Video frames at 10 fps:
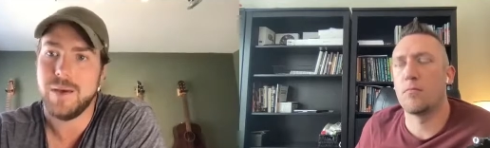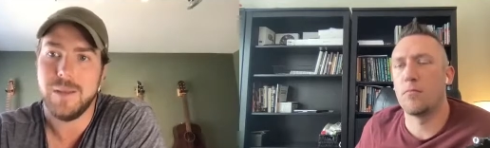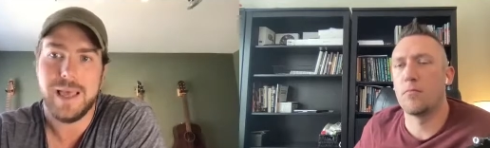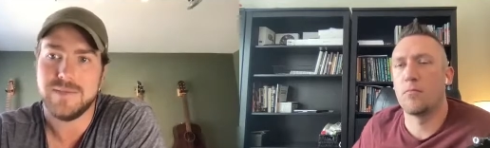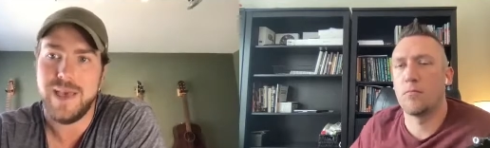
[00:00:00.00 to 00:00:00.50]

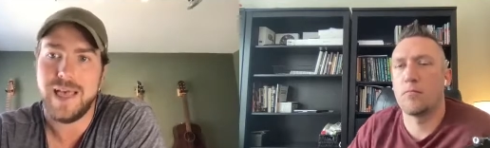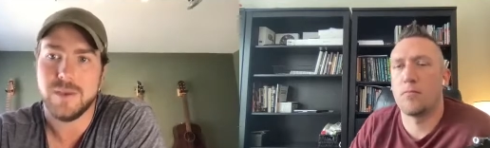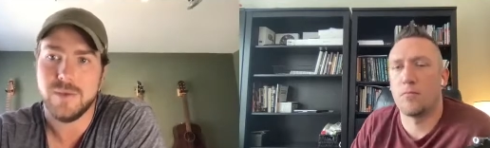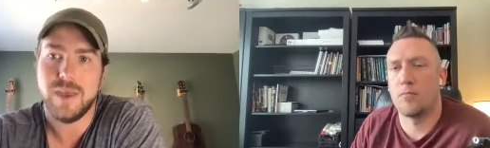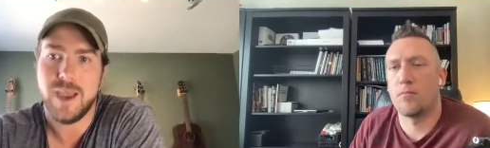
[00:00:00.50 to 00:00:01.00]
Speaker 1: less
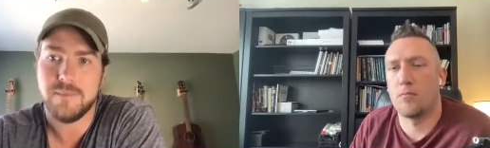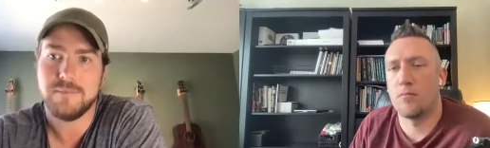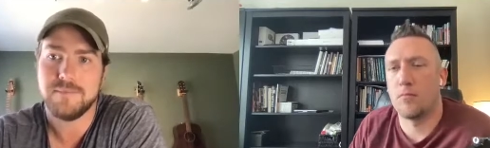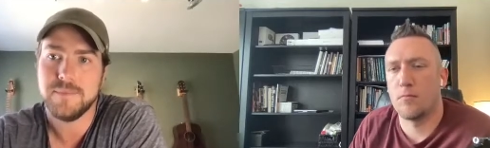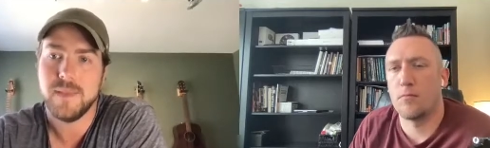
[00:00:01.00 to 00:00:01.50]
value there.
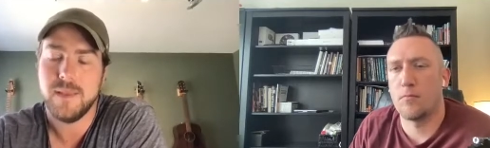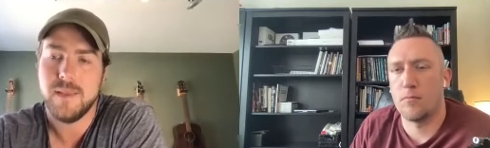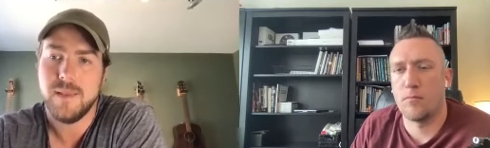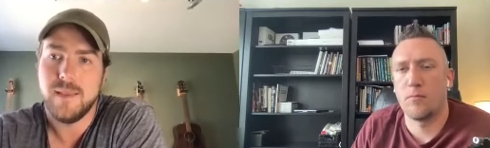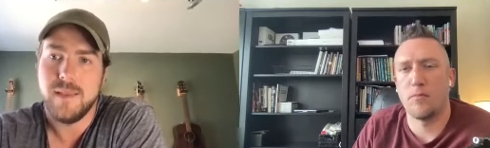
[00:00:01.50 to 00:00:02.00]

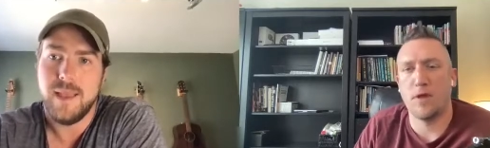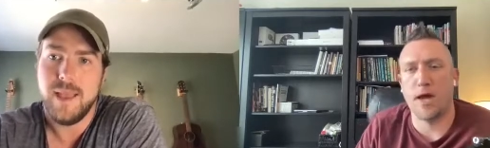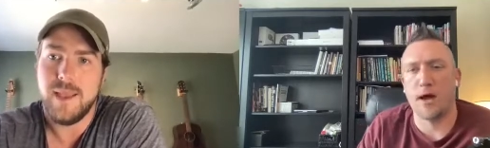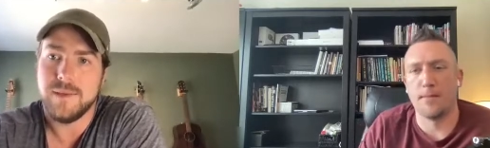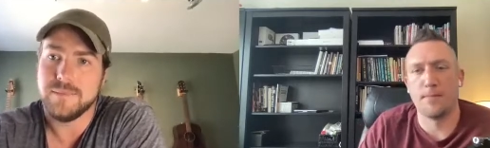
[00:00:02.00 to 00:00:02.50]
Um,
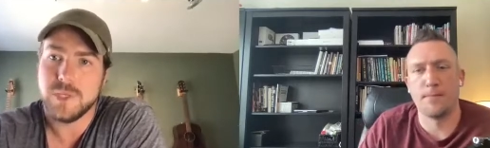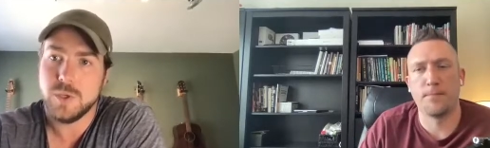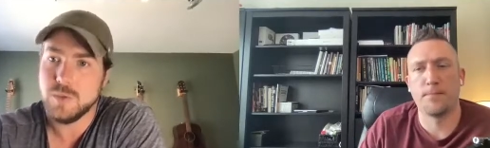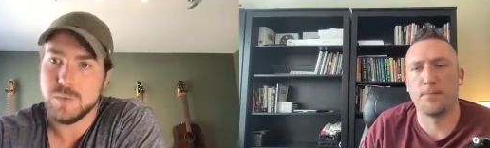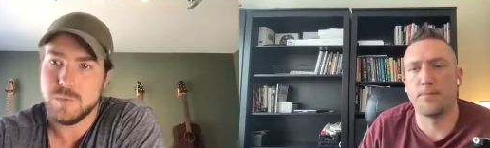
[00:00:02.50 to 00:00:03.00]
yeah. Do
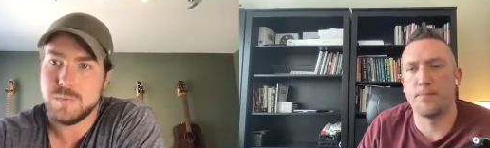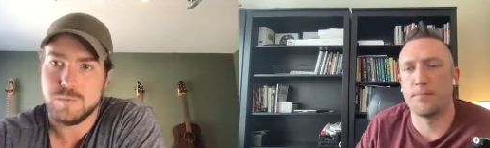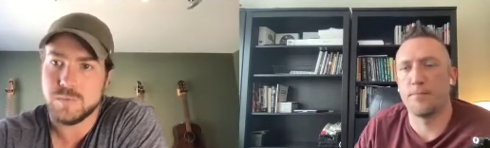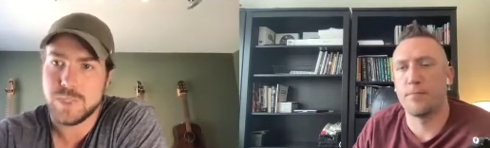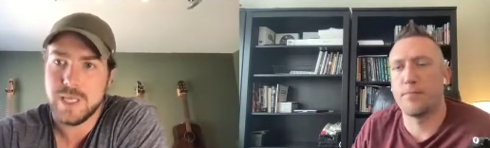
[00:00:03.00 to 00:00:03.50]
you
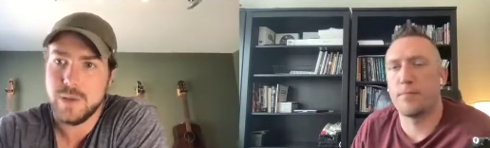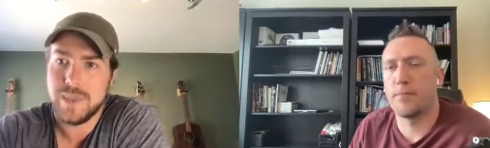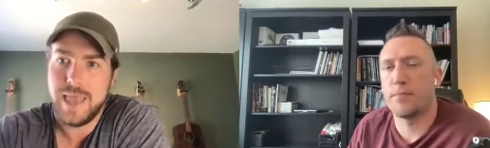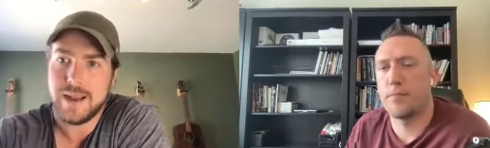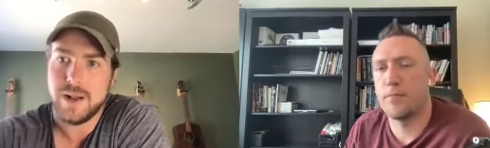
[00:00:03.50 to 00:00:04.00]
deal with
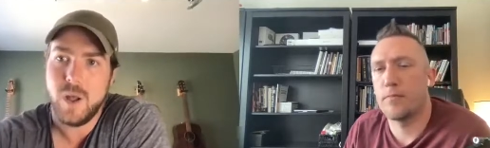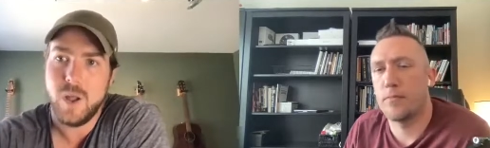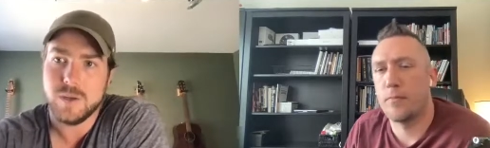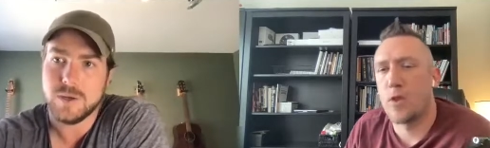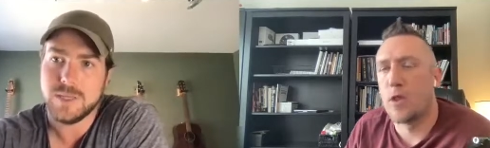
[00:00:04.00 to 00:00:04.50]
that at all
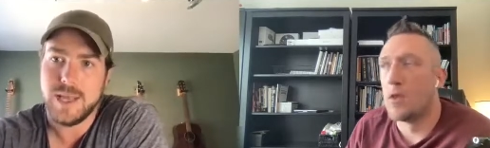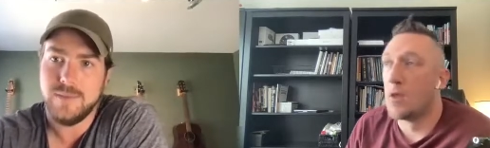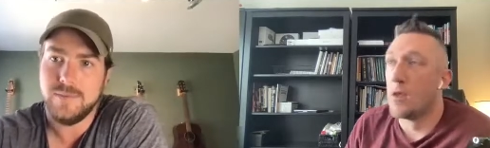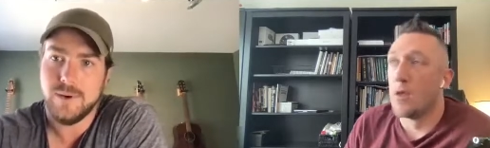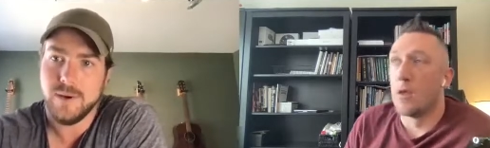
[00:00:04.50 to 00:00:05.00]

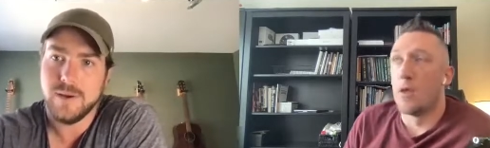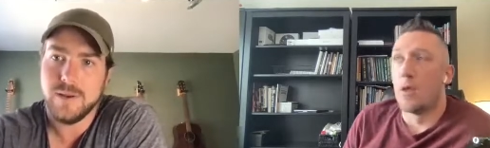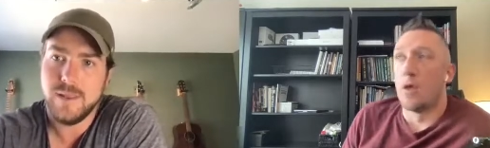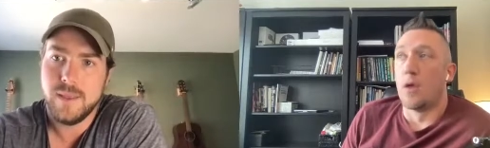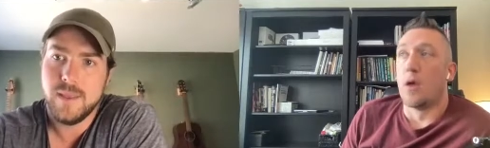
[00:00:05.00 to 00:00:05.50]
yourself, or?
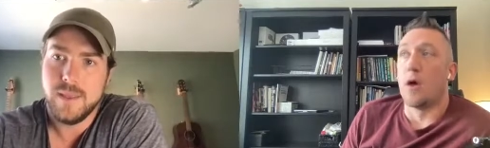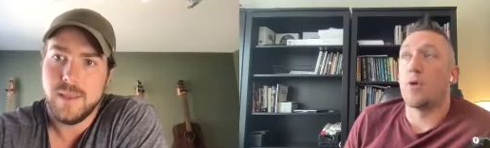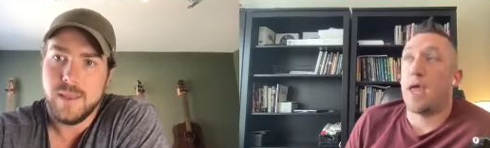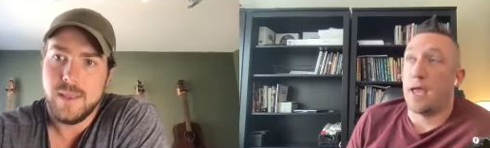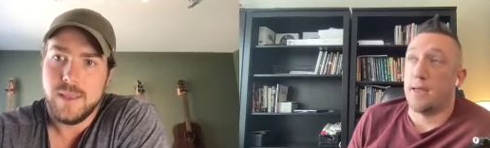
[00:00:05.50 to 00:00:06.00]

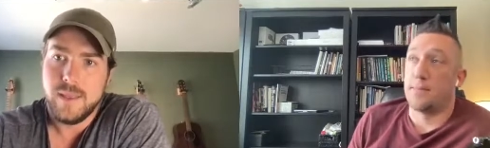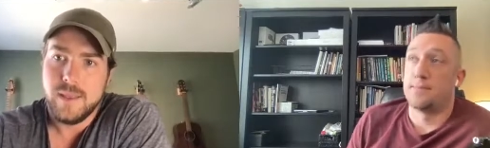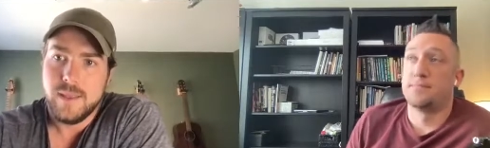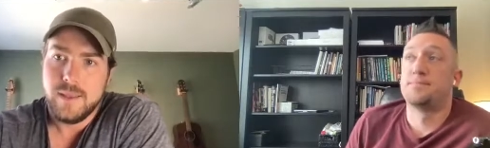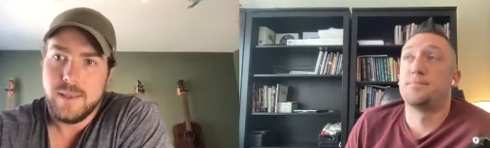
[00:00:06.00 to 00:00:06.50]
Speaker 2: Okay,
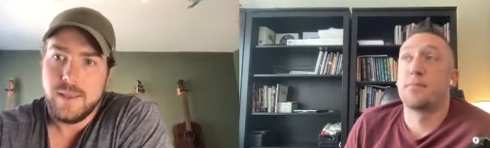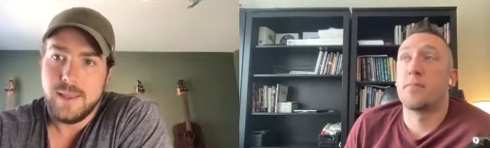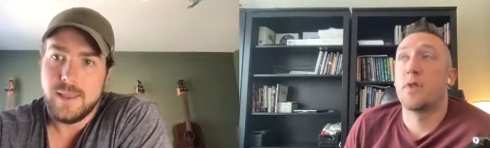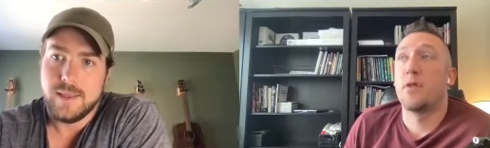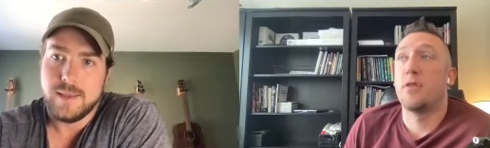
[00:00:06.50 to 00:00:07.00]

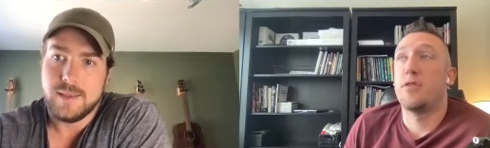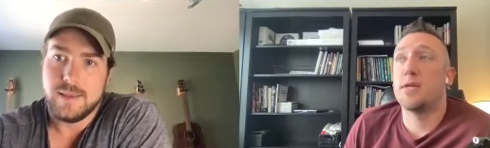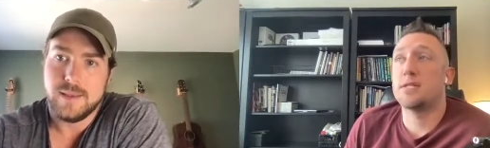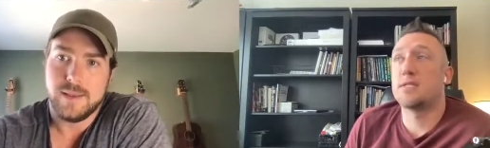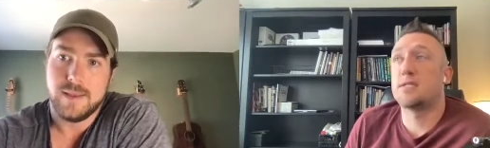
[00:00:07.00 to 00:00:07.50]

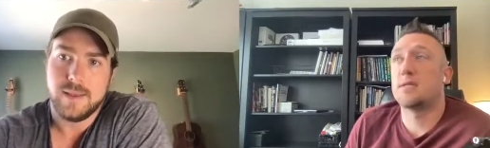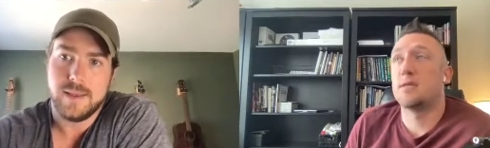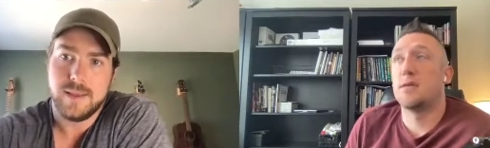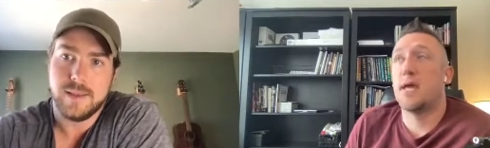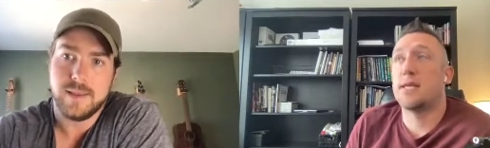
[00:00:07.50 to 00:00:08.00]
this
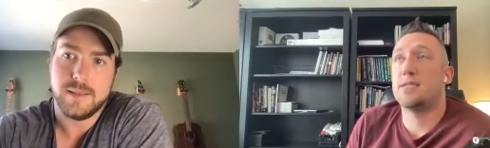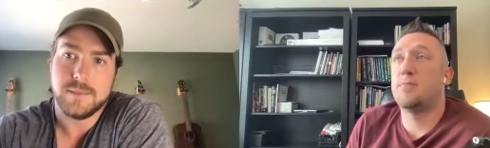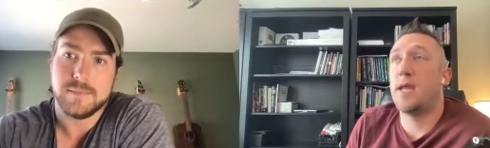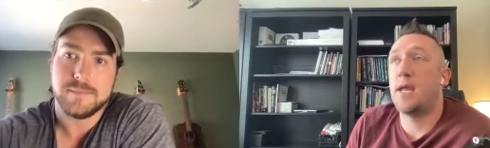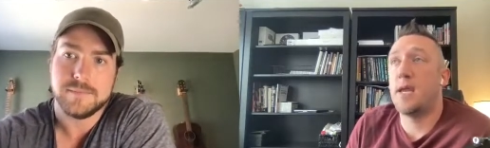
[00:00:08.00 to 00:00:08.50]
has
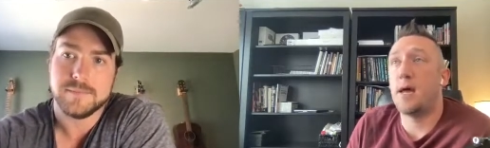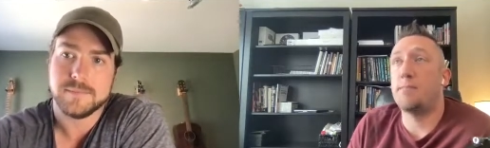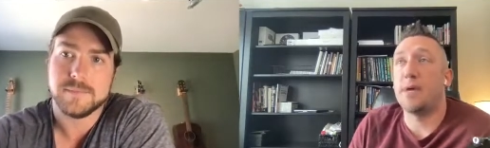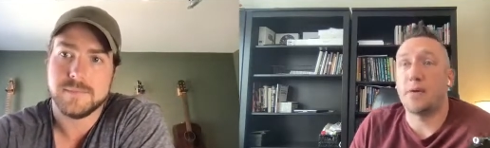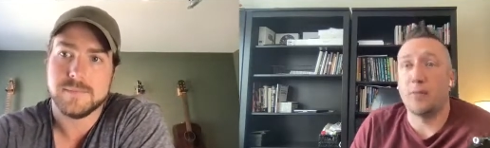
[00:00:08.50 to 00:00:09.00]
been a
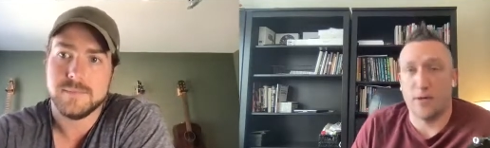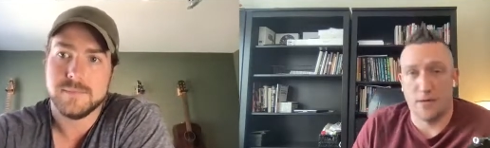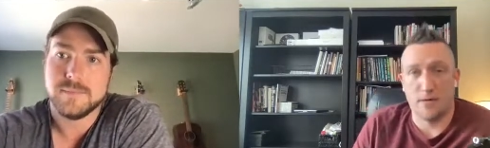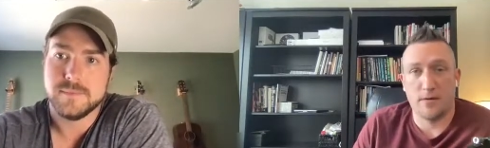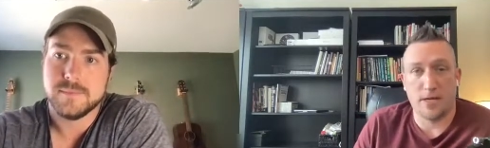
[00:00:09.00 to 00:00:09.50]
big
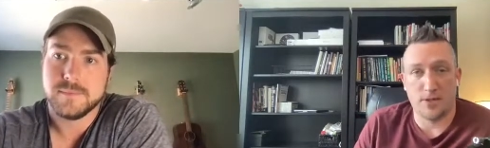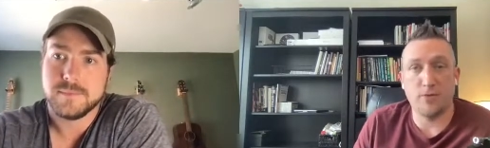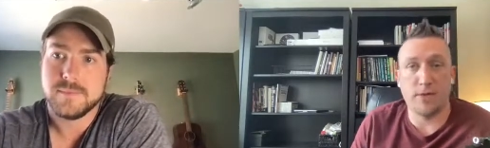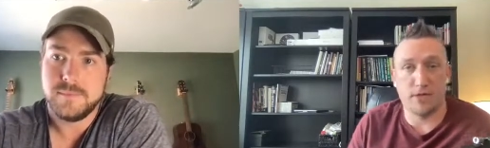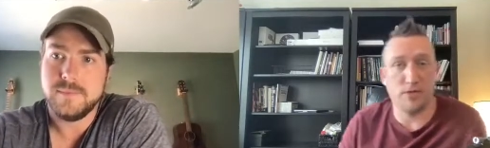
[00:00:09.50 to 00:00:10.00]
one, as
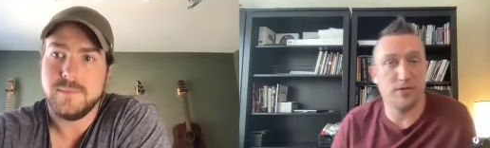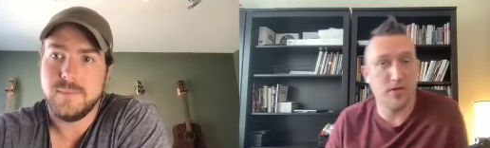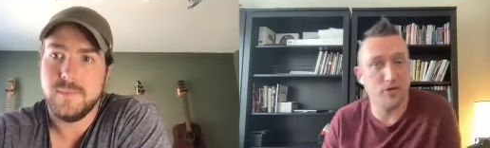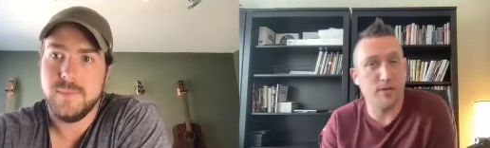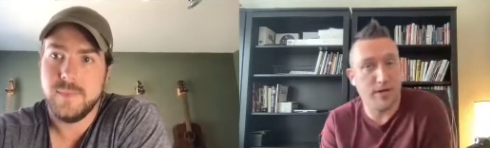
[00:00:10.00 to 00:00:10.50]
you mentioned. You
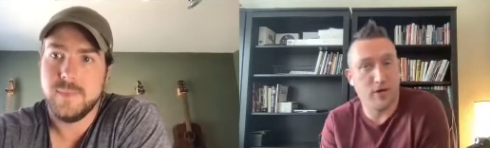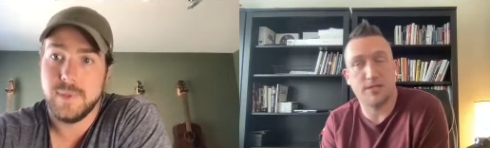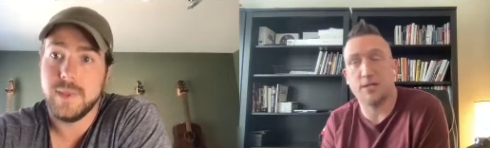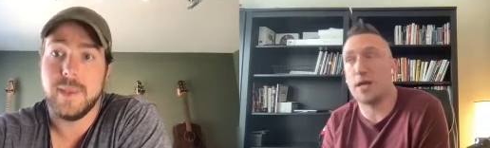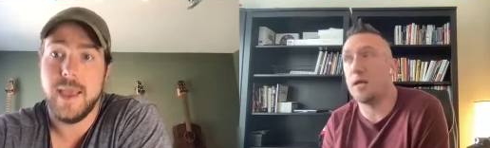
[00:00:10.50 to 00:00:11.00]
said you've been hearing
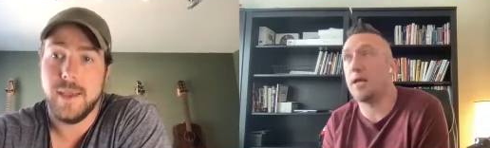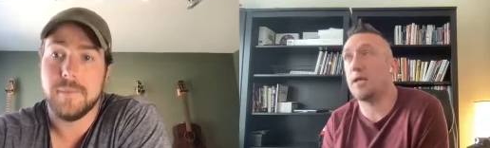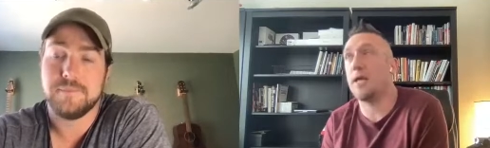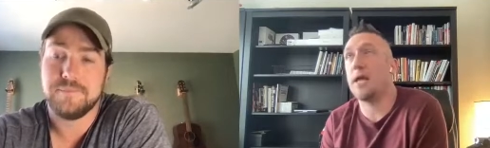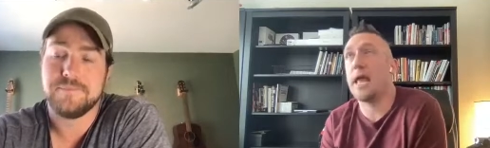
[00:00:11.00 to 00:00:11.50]
this a lot
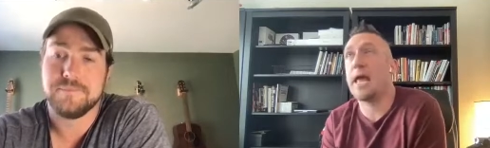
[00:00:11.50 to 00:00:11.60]
lately,